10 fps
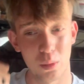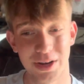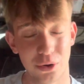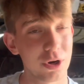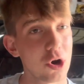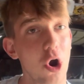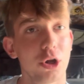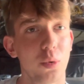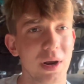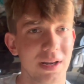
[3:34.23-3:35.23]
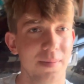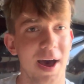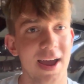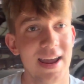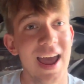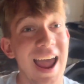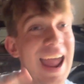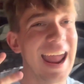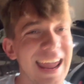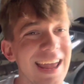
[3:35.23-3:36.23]
knew the car you wanted to buy,
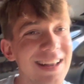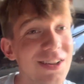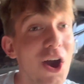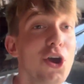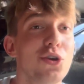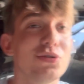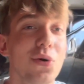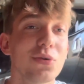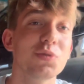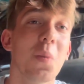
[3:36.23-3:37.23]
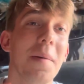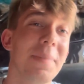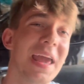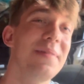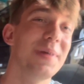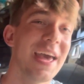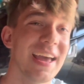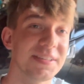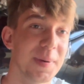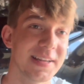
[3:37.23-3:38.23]
and you told us what payment
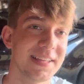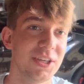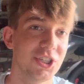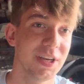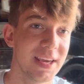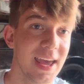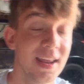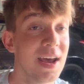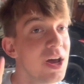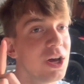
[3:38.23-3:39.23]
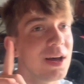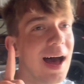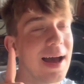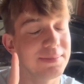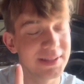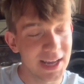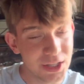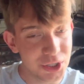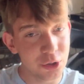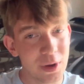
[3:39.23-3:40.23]
expectation to get. I'm
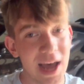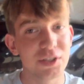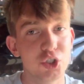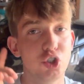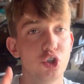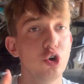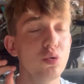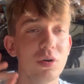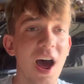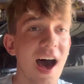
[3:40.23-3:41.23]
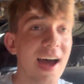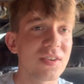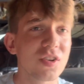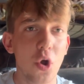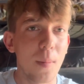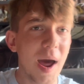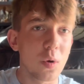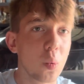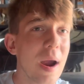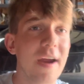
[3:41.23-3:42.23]
telling you guys, do not, no matter
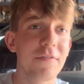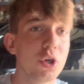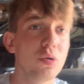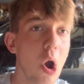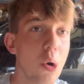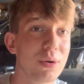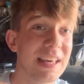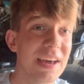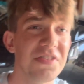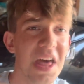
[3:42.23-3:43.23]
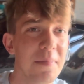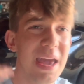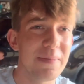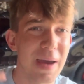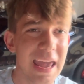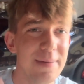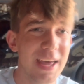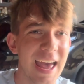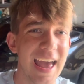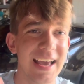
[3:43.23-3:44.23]
wherever you go, give them a
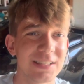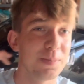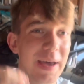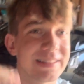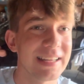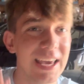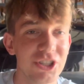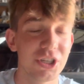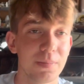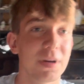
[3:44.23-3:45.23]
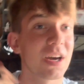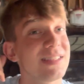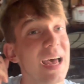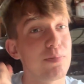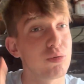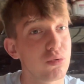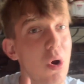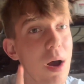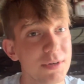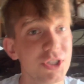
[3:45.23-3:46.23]
payment expectation, because I
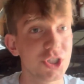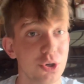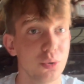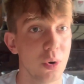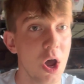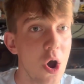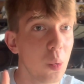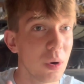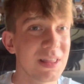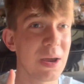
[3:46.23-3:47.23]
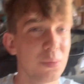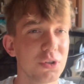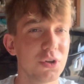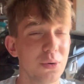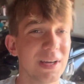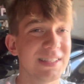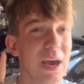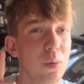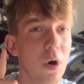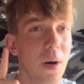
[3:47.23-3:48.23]
promise you what they will do is they
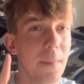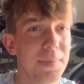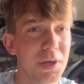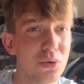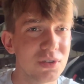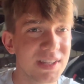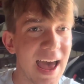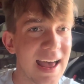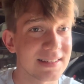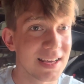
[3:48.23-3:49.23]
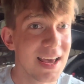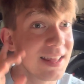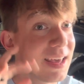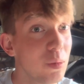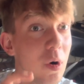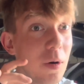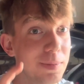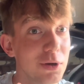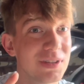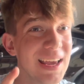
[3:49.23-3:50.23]
will abuse that. They will
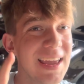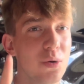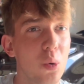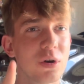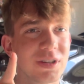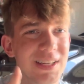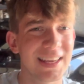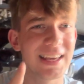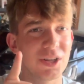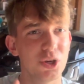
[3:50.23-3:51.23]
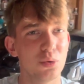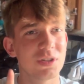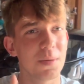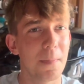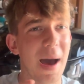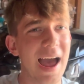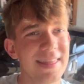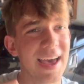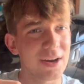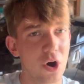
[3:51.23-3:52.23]
abuse it in order to get you to buy
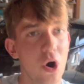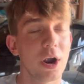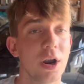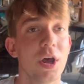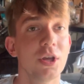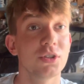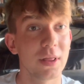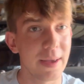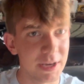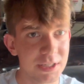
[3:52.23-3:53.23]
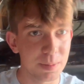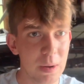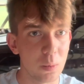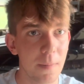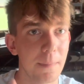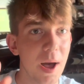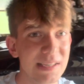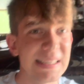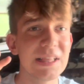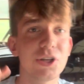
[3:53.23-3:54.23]
that car. So let me explain what
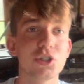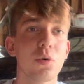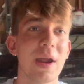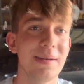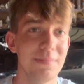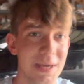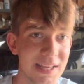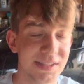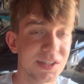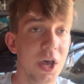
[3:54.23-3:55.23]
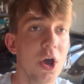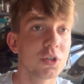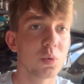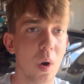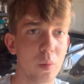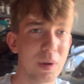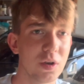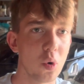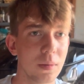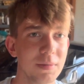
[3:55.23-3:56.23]
boxing the trade means. So what we
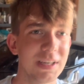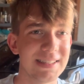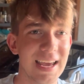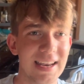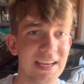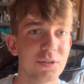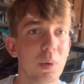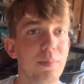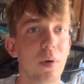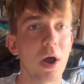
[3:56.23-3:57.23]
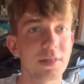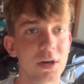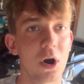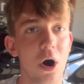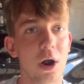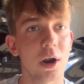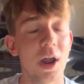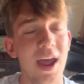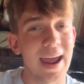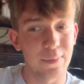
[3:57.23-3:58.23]
normally did is we brought the car
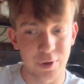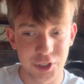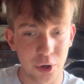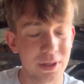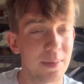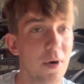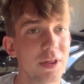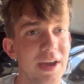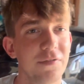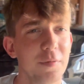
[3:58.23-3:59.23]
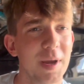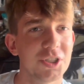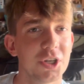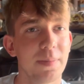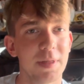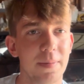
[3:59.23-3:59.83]
and we showed them all the information up at the